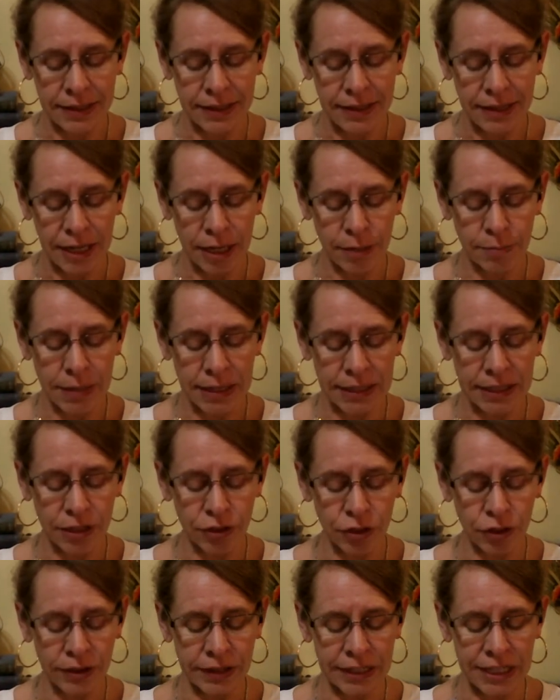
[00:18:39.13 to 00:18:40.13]
And many
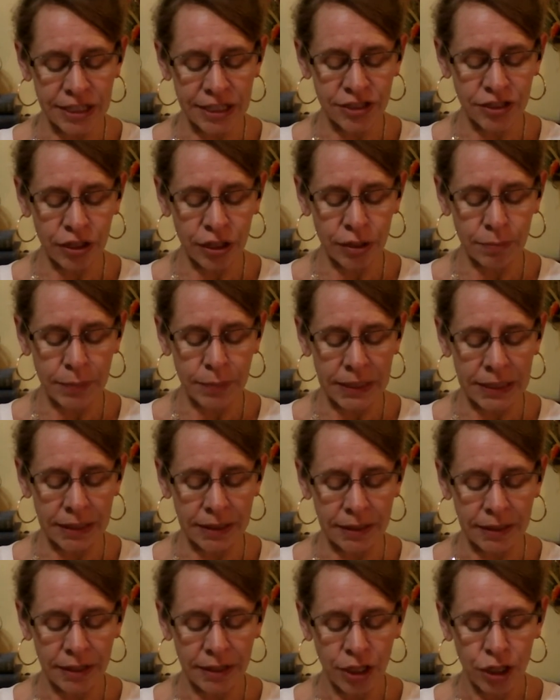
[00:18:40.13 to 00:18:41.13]
other things there
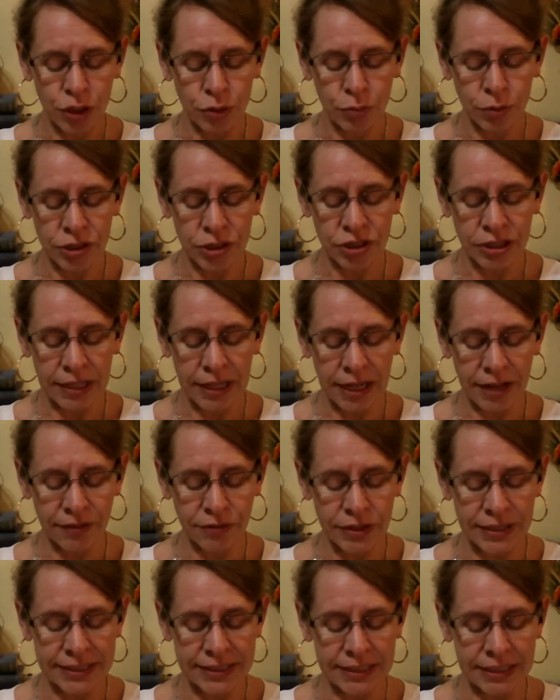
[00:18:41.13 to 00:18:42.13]
be, which they have
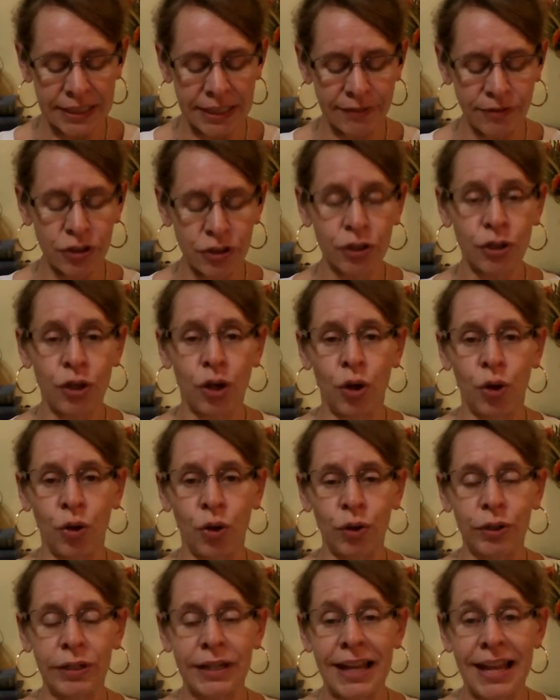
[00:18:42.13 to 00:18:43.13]
received to
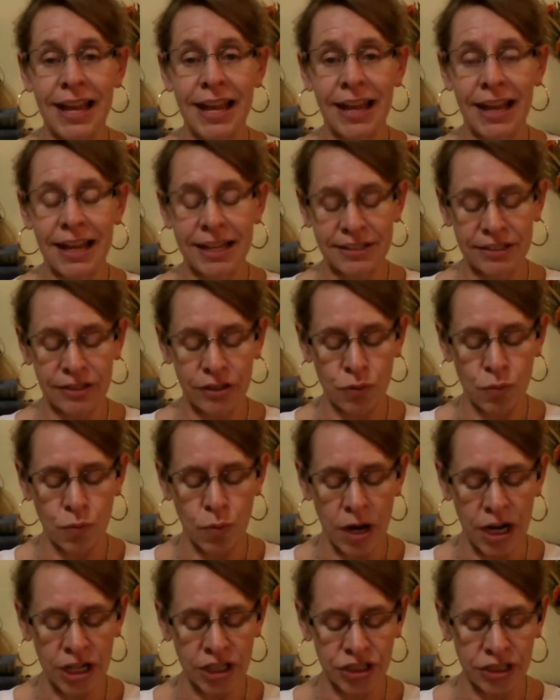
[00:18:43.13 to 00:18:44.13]
hold, as the
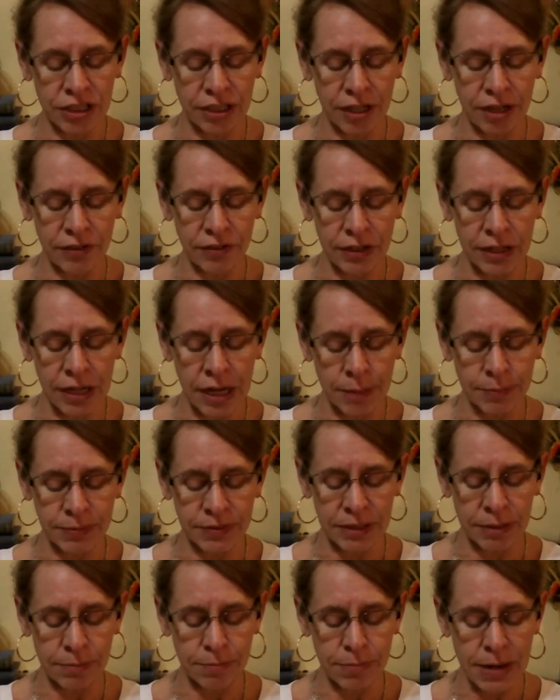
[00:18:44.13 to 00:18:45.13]
washing of
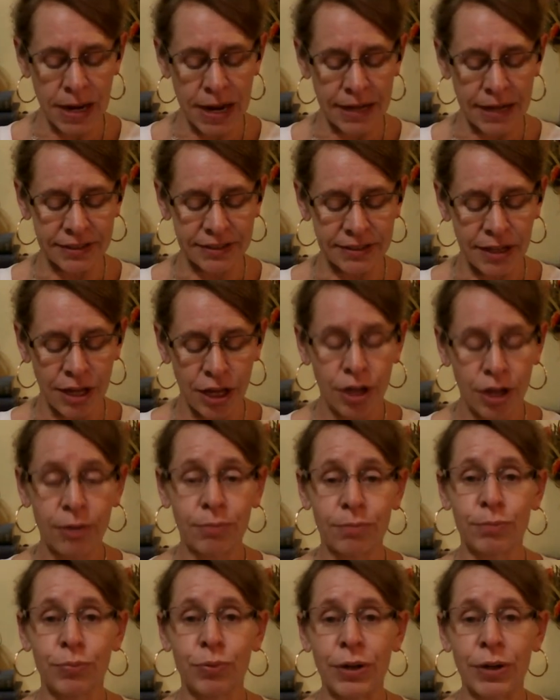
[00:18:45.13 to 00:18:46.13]
cups and pots,
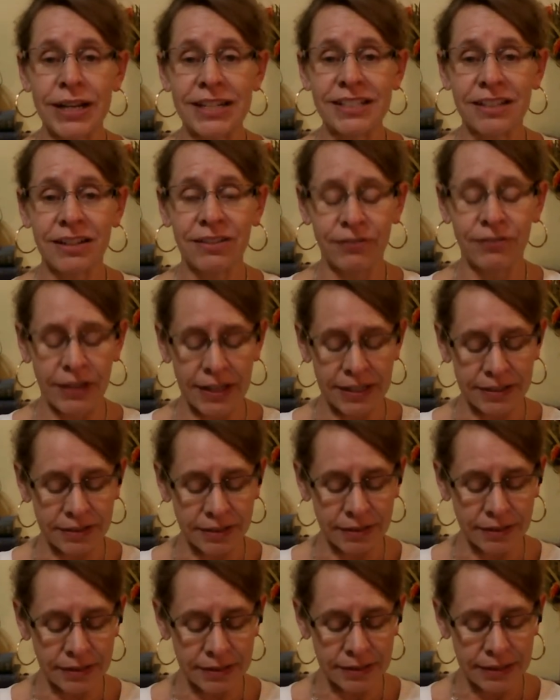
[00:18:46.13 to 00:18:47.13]
brazen
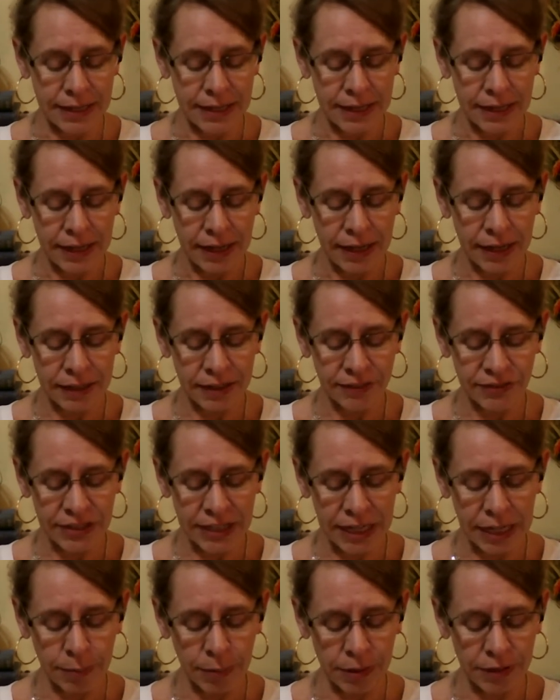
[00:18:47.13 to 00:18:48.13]
vessels, and of
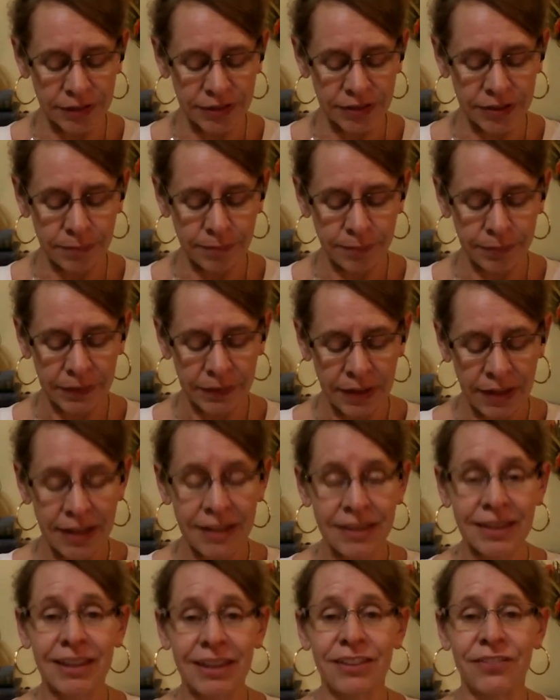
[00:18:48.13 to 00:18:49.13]
tables.
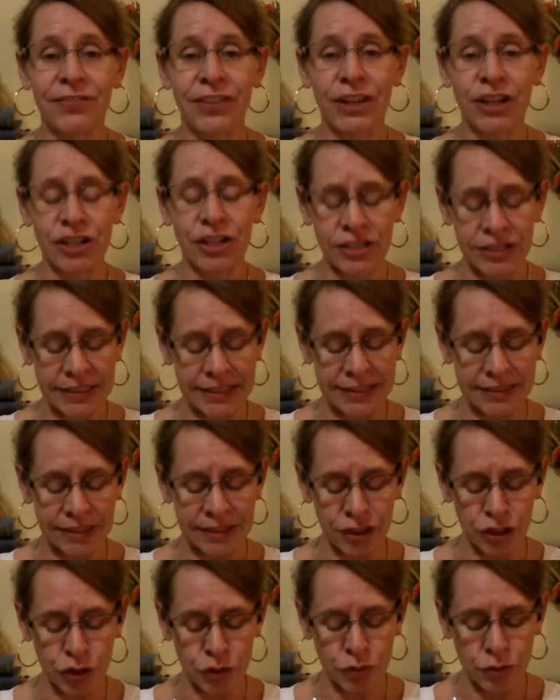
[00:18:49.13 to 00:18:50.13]
And the Pharisees
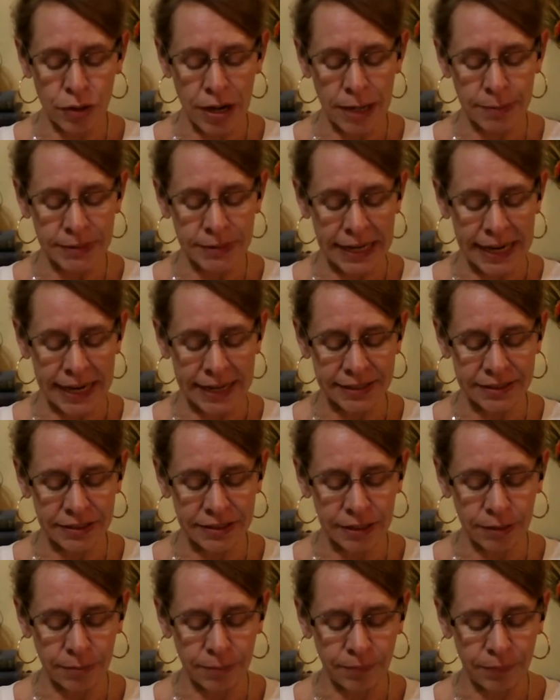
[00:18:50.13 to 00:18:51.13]
and scribes asked
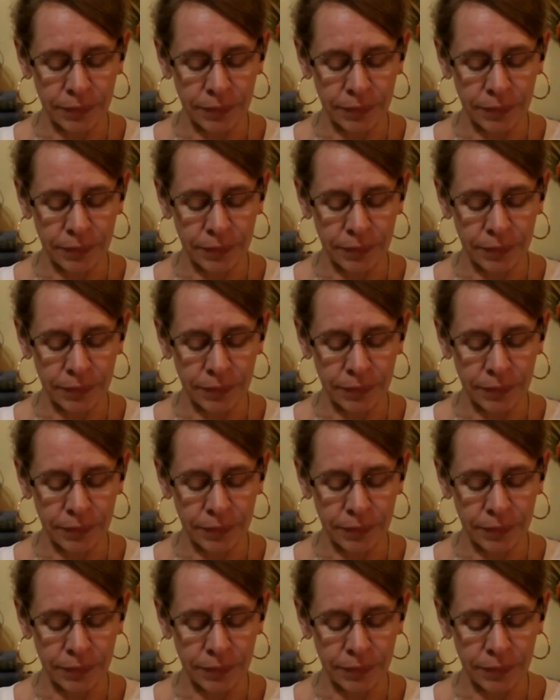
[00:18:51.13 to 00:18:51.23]
him,